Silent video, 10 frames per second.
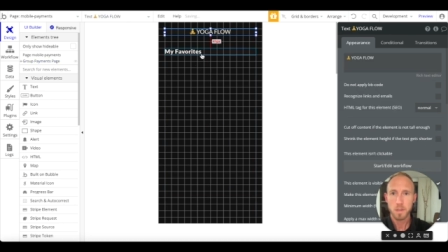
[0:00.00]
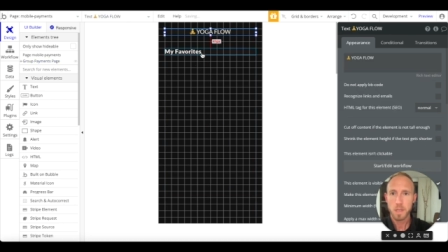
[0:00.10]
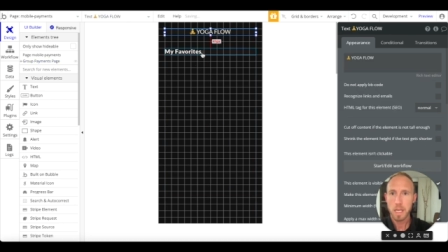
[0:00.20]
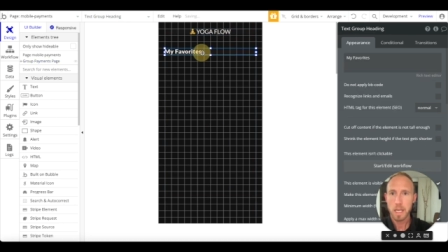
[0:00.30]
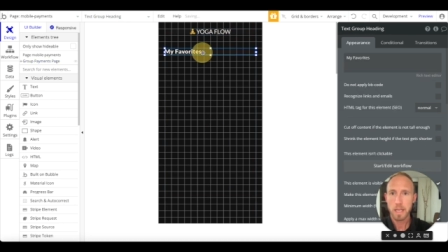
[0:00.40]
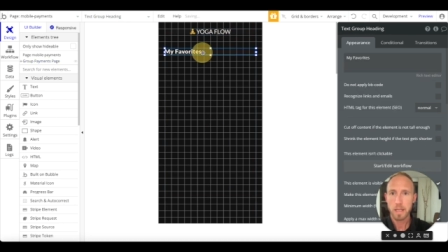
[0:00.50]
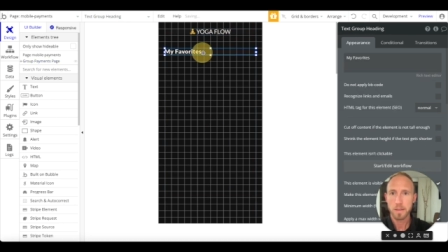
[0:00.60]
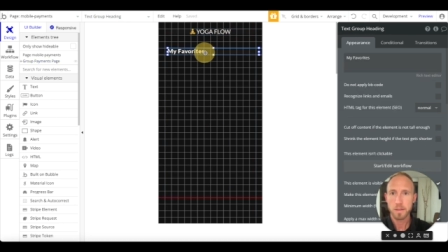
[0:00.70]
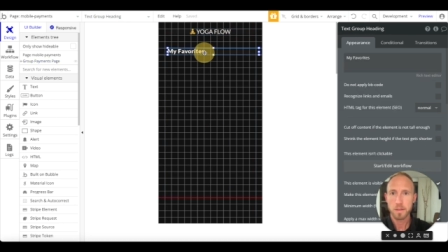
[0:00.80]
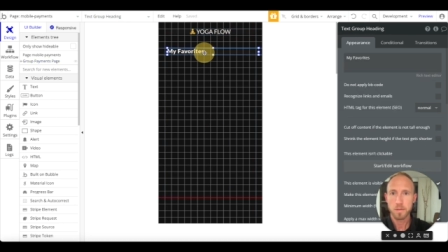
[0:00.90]

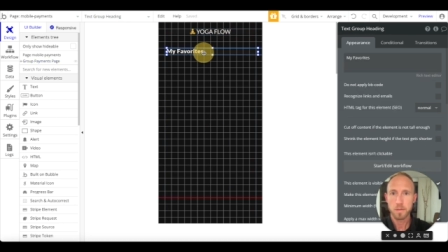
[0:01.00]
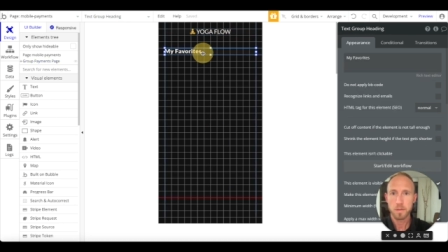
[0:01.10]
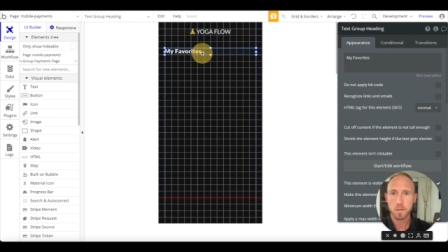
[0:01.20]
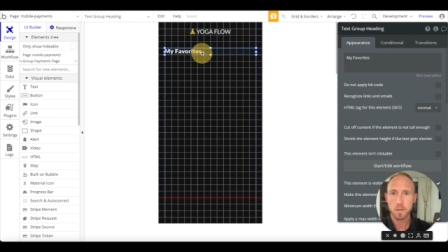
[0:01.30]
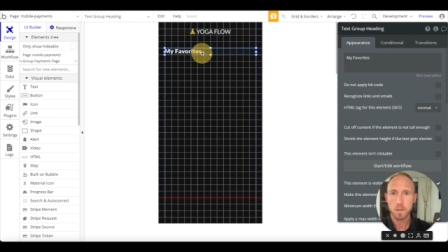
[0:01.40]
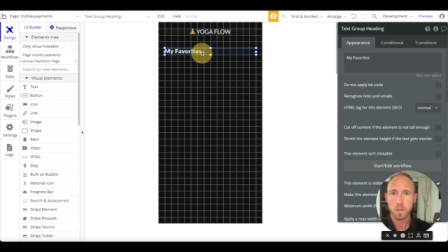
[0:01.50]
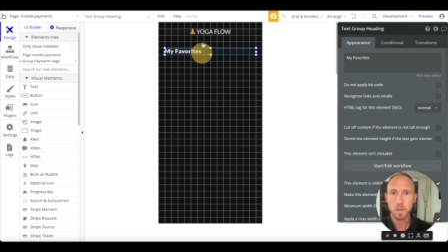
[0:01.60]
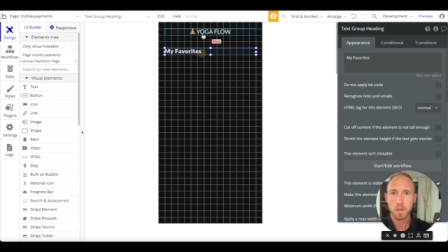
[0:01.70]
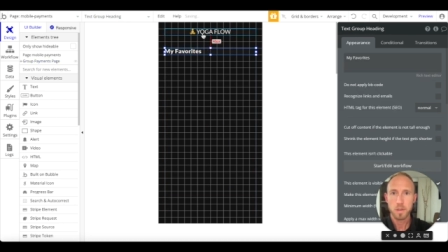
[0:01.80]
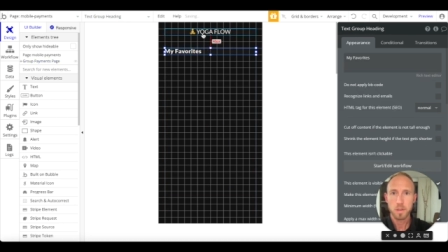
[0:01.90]
and
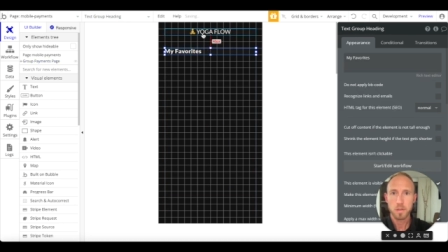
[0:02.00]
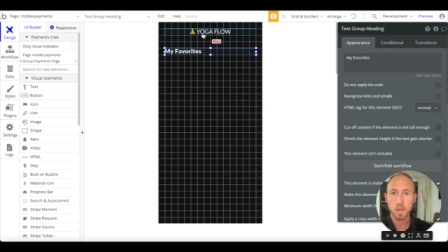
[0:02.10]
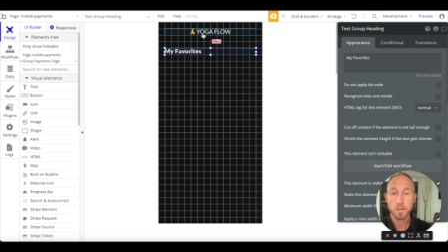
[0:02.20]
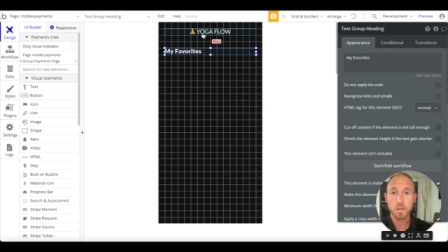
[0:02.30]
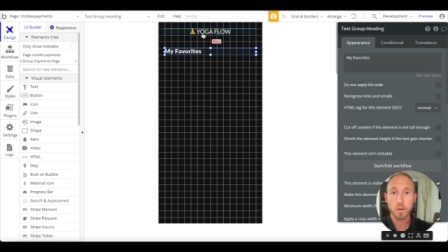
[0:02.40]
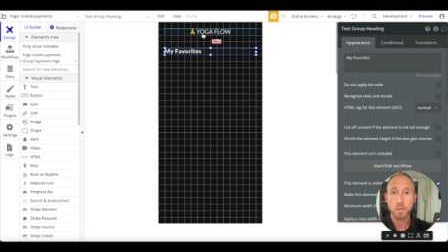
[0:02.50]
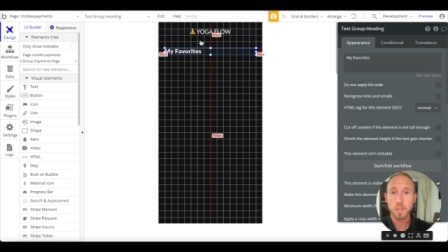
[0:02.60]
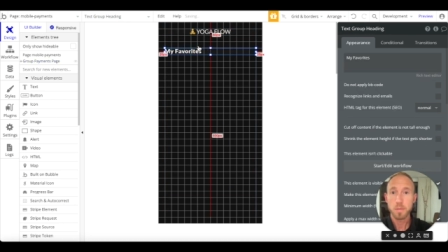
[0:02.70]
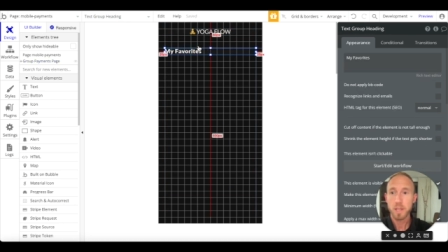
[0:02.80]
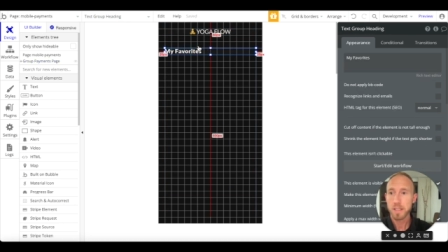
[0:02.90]
nudge those
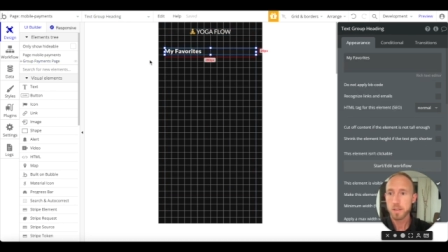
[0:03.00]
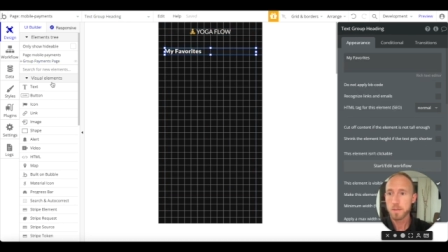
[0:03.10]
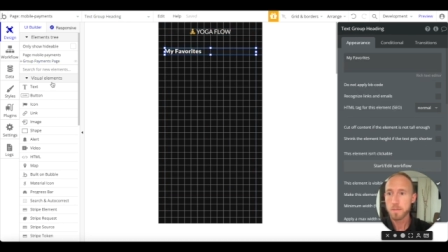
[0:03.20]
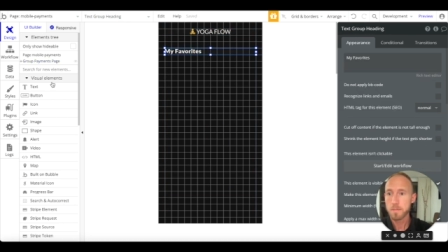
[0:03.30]
into place.